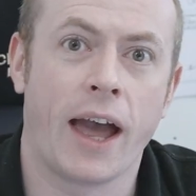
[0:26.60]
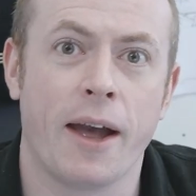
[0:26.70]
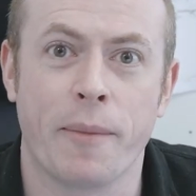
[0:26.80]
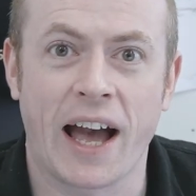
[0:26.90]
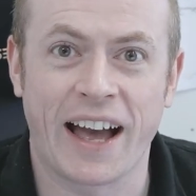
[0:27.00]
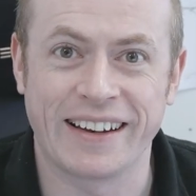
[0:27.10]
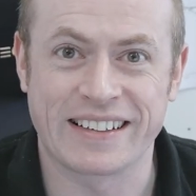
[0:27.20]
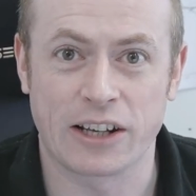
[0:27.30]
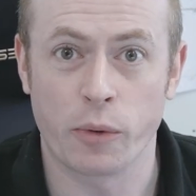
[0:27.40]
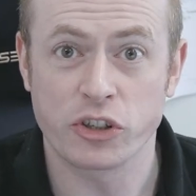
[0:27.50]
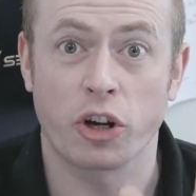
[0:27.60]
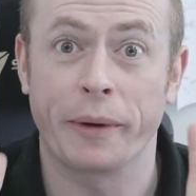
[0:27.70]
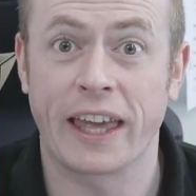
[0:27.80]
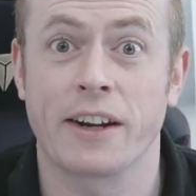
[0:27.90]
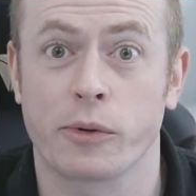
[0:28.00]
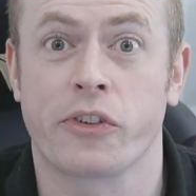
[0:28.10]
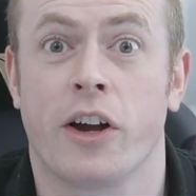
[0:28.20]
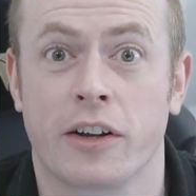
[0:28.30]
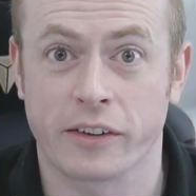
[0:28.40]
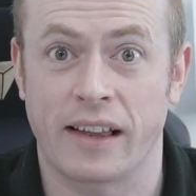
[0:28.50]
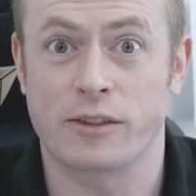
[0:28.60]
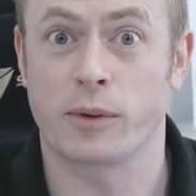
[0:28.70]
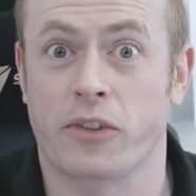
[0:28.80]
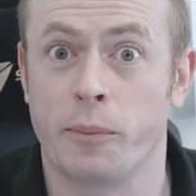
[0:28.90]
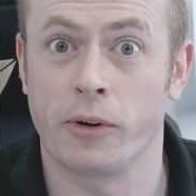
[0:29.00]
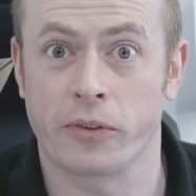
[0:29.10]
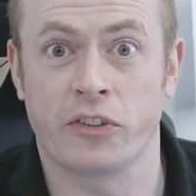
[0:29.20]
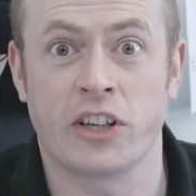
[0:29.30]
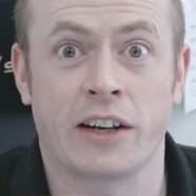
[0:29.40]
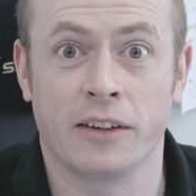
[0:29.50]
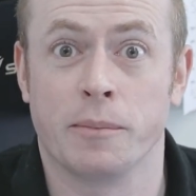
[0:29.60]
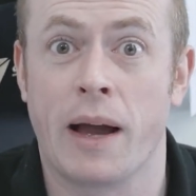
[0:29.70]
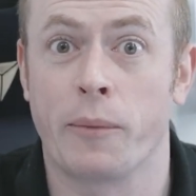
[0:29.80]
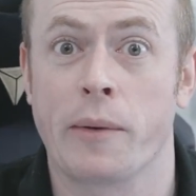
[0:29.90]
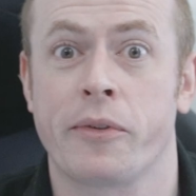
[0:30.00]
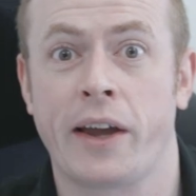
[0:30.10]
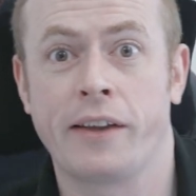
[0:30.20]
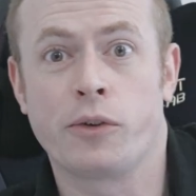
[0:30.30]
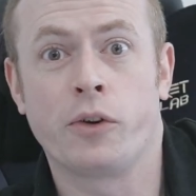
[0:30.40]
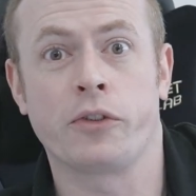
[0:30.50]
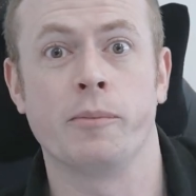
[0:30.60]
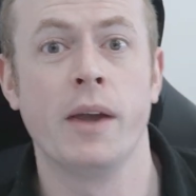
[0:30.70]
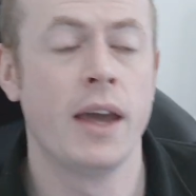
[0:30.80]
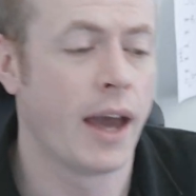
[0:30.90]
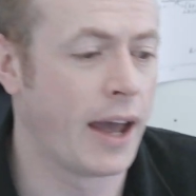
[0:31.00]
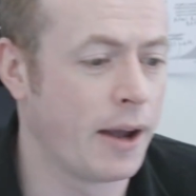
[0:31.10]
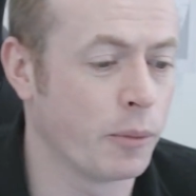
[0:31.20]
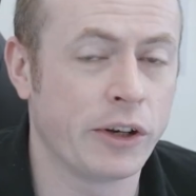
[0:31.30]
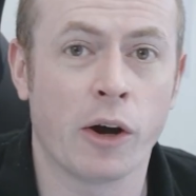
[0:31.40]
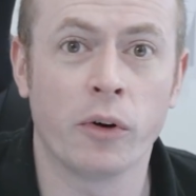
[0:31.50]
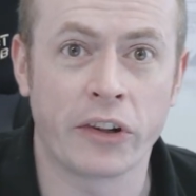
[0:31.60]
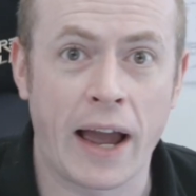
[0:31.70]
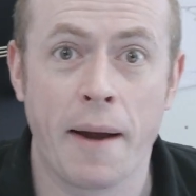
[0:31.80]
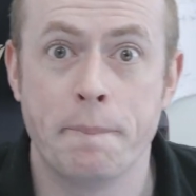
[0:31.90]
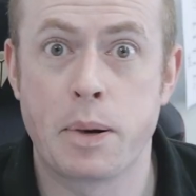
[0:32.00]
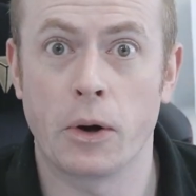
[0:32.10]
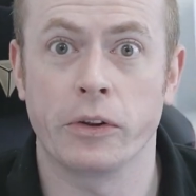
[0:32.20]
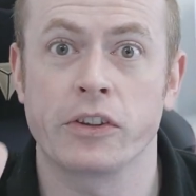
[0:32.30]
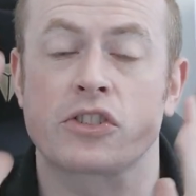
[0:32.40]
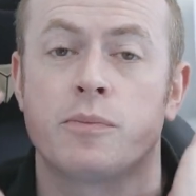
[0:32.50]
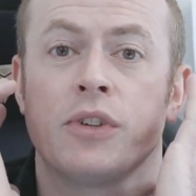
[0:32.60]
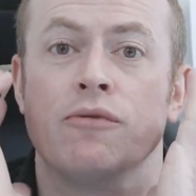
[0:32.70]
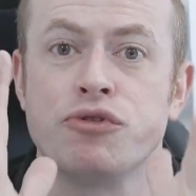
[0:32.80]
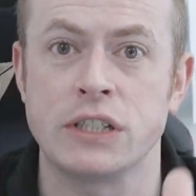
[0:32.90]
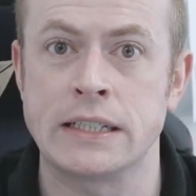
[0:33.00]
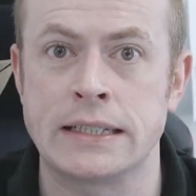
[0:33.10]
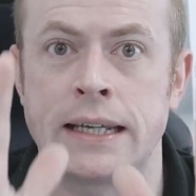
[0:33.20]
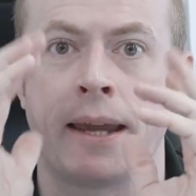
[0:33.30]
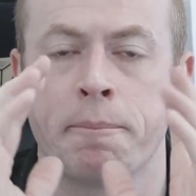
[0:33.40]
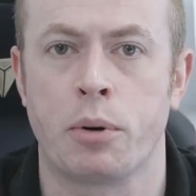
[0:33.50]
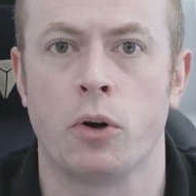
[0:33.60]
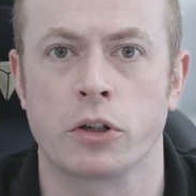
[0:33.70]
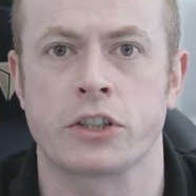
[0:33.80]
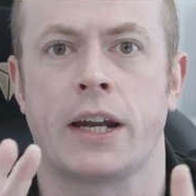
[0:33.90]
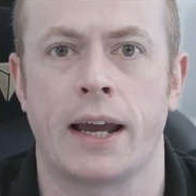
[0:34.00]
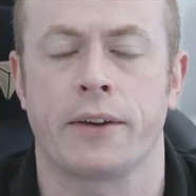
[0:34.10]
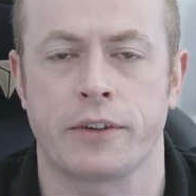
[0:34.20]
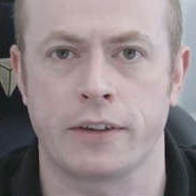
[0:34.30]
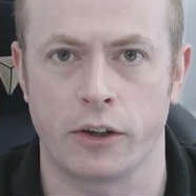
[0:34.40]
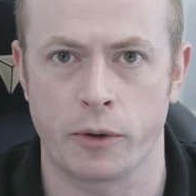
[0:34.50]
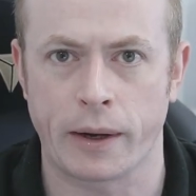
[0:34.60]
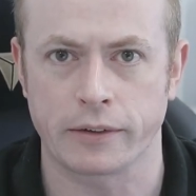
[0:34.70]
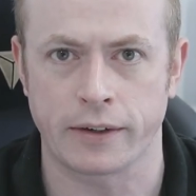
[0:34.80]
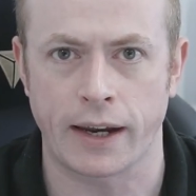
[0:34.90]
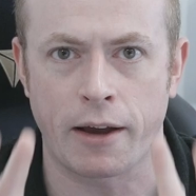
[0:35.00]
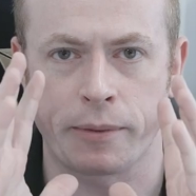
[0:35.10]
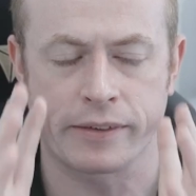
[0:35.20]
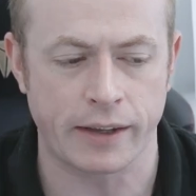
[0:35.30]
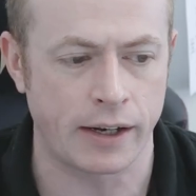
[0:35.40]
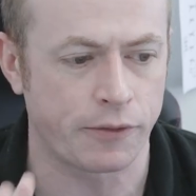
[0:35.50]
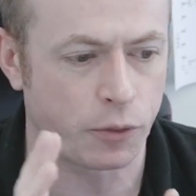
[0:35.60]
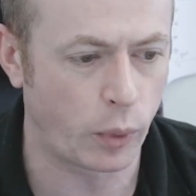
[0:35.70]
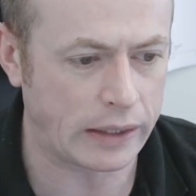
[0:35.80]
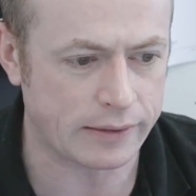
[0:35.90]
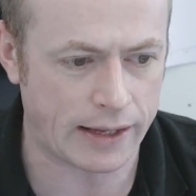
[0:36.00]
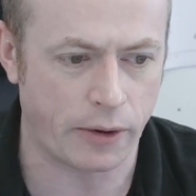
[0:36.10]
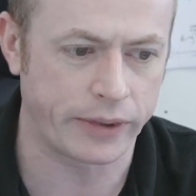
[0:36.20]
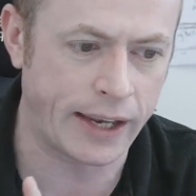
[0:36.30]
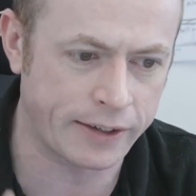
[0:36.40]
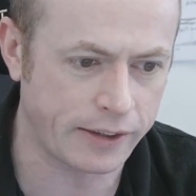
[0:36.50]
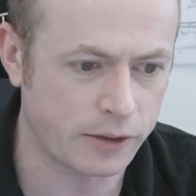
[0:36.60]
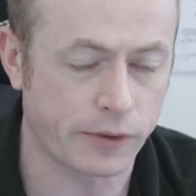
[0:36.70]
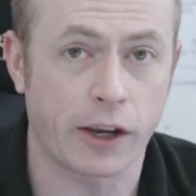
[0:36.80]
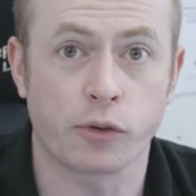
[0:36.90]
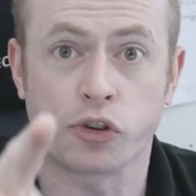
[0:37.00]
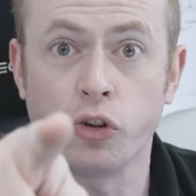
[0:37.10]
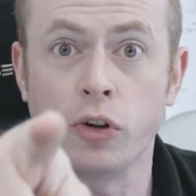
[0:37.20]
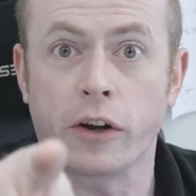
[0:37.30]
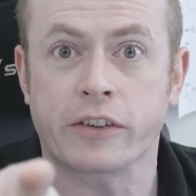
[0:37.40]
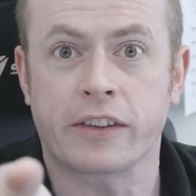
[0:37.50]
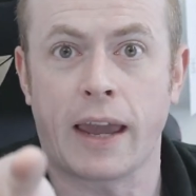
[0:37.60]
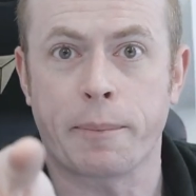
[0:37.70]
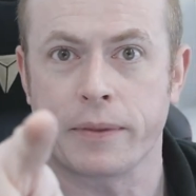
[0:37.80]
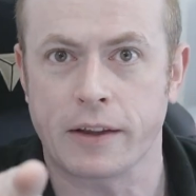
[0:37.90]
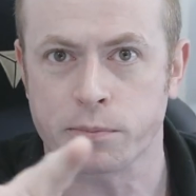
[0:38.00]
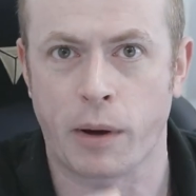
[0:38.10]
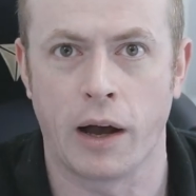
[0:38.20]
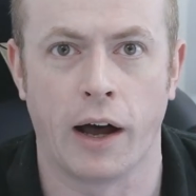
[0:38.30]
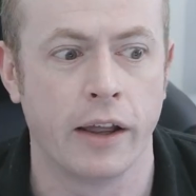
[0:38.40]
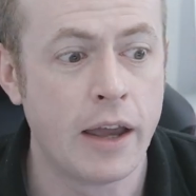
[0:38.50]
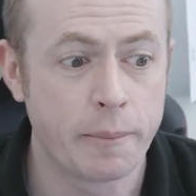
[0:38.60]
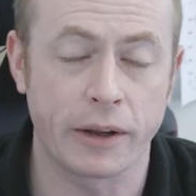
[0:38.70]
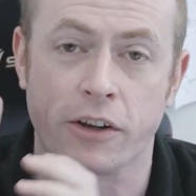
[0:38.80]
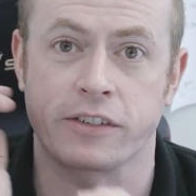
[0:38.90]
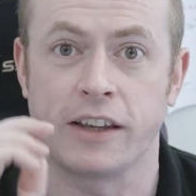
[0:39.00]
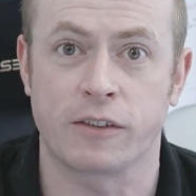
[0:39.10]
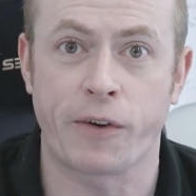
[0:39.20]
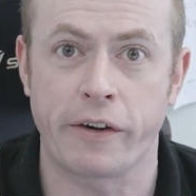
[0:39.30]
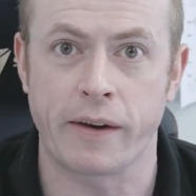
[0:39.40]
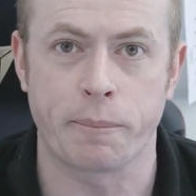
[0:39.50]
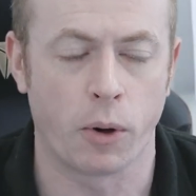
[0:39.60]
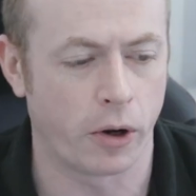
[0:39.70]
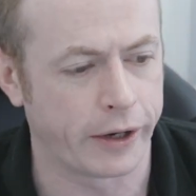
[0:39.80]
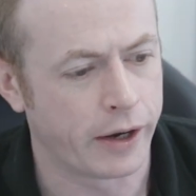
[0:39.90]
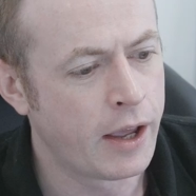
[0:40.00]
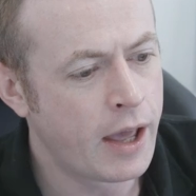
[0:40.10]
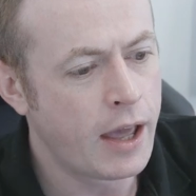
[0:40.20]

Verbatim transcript: um, and go and shop at Kendo Star, because that's what supports the channel, my website. It's awesome. Uh, we know all that, but there's something really important I have to tell you about today. I've been saying it for weeks now at the end of these videos. Do not skip this part, because it is very important.